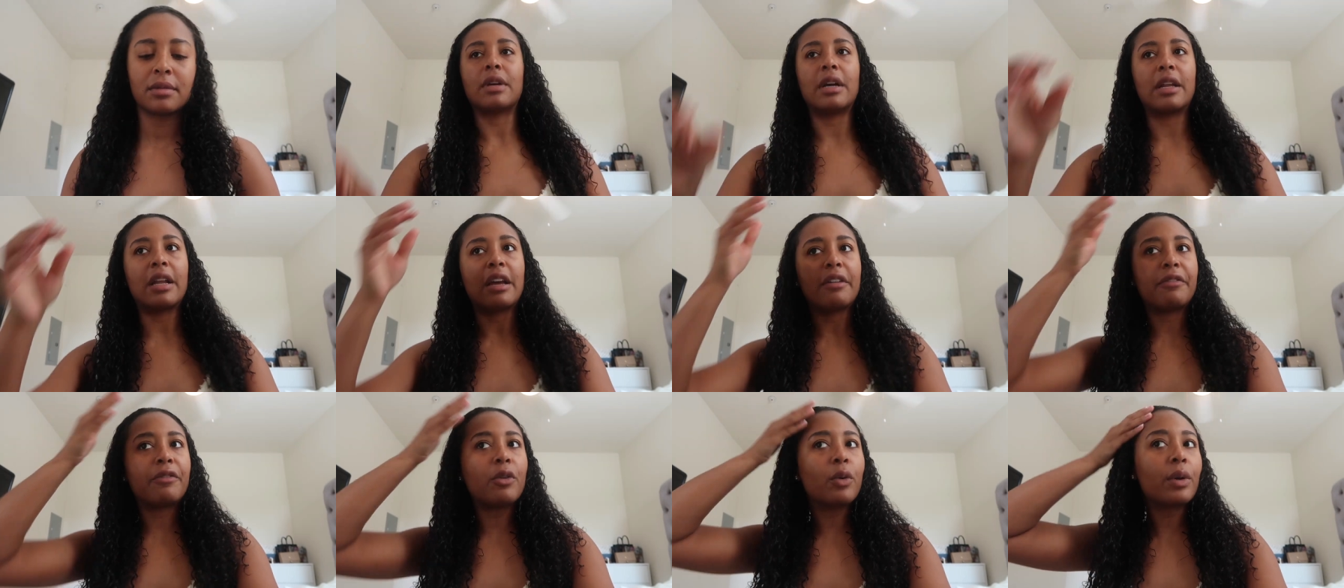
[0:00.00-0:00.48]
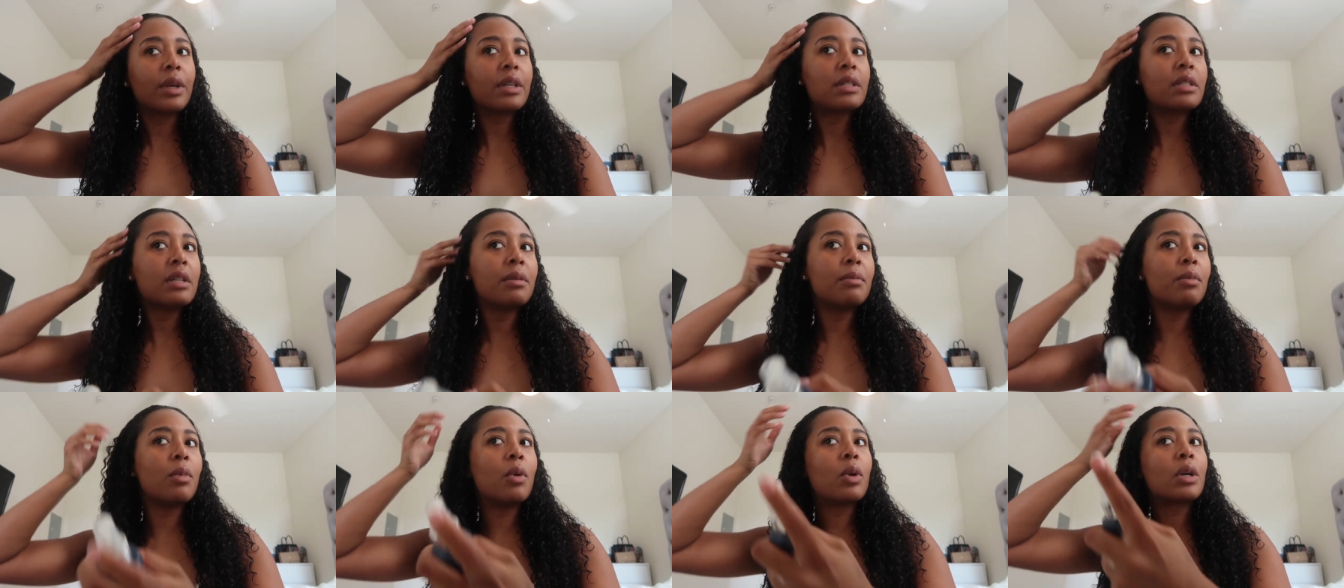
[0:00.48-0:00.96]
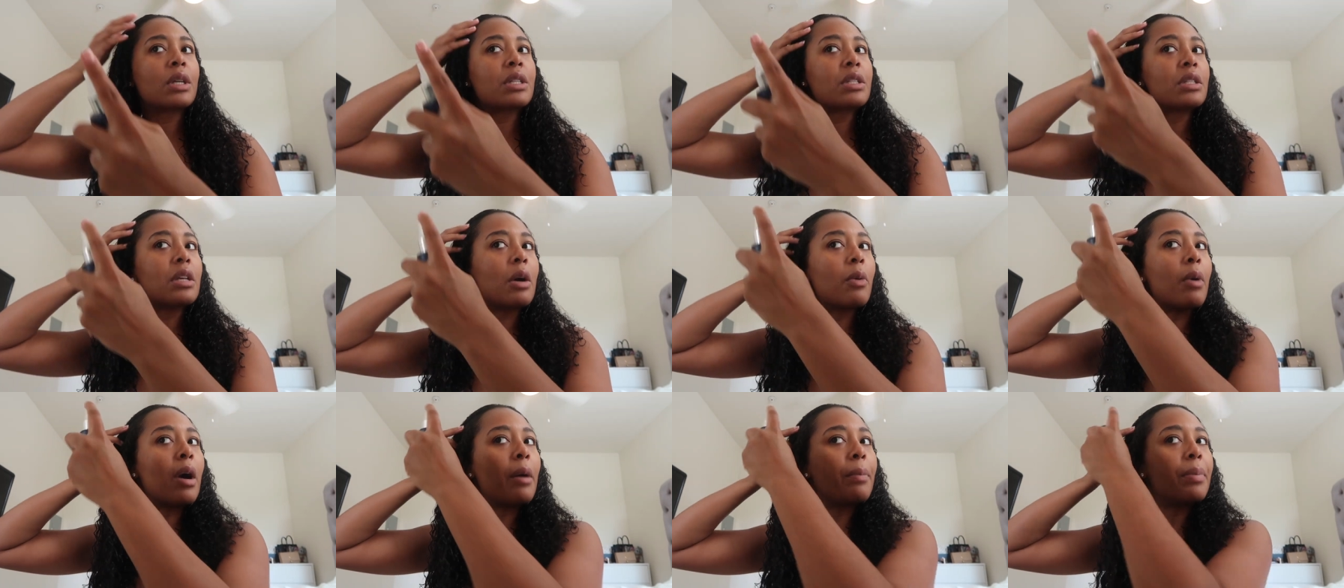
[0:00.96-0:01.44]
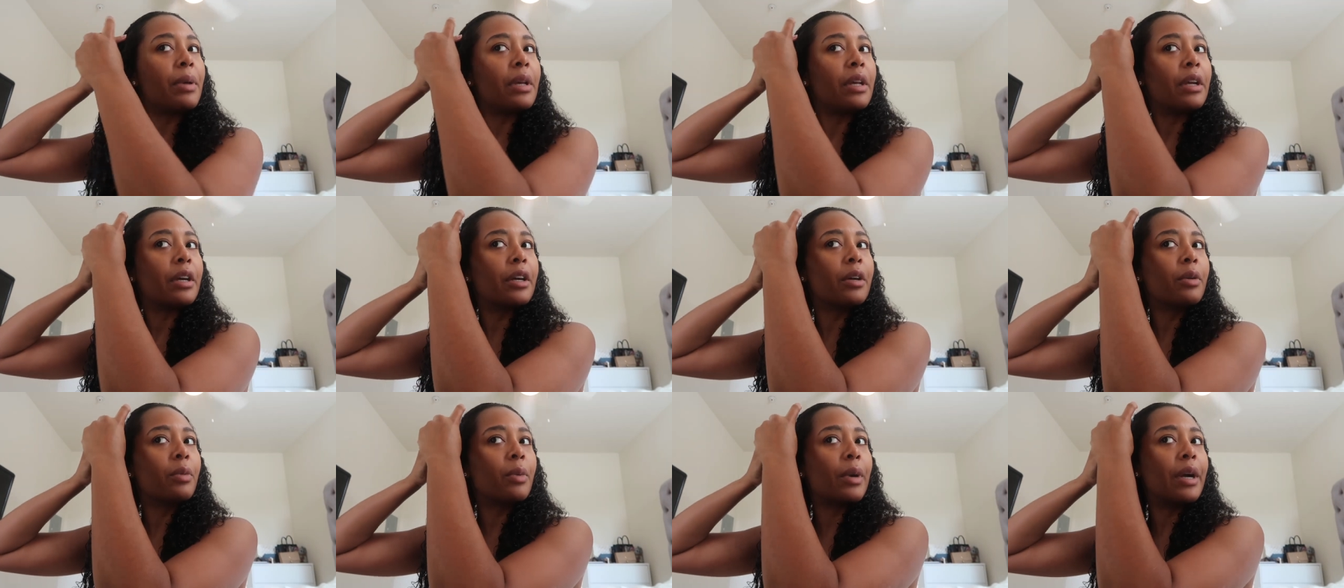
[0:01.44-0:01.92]
And I focus it more so up
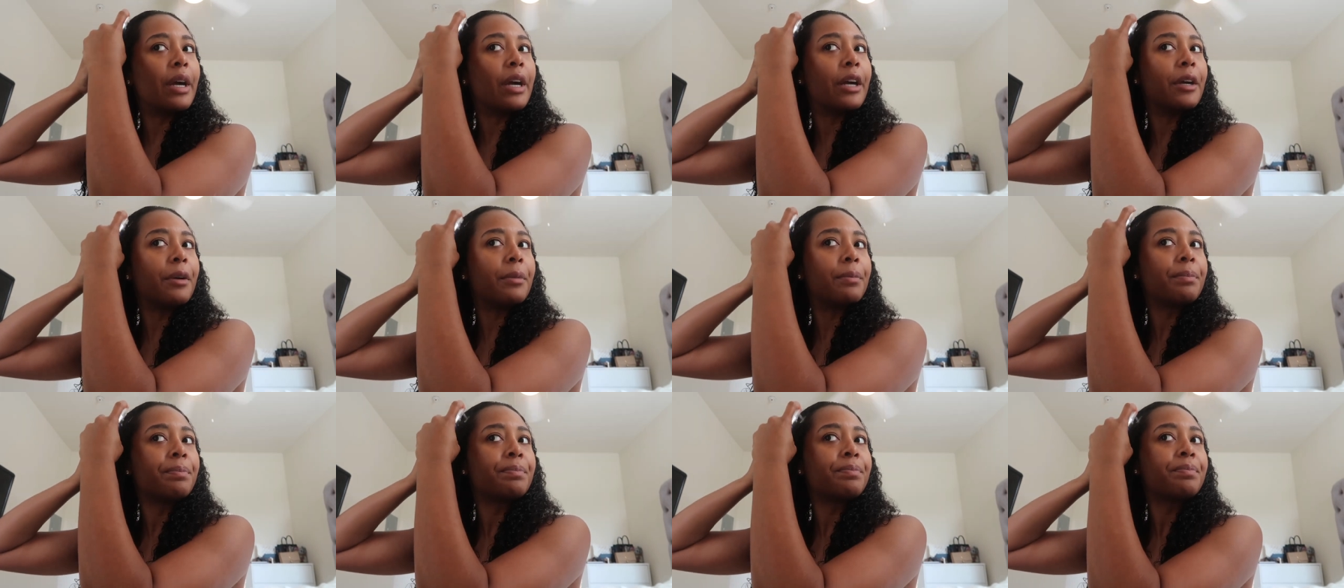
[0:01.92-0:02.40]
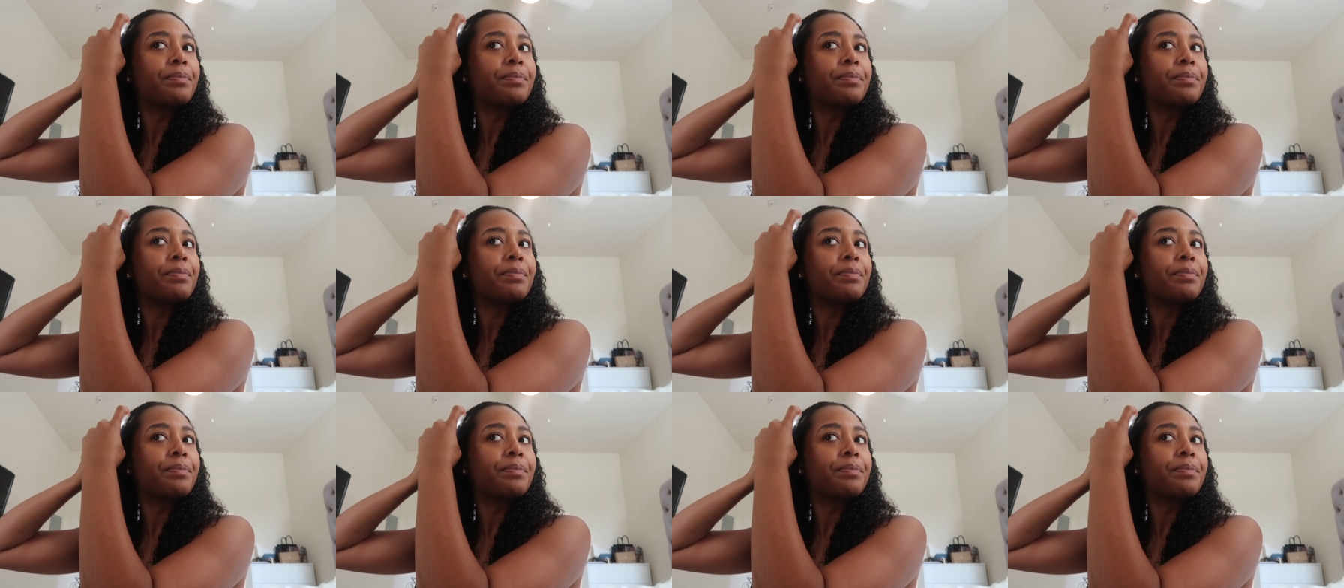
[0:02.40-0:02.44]
here where